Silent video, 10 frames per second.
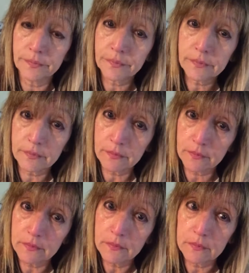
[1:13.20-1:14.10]

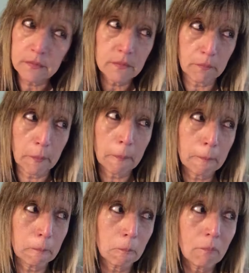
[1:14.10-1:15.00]

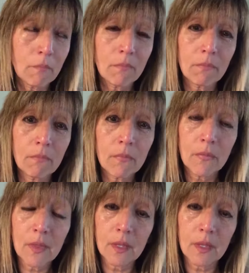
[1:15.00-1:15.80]
Nothing is said.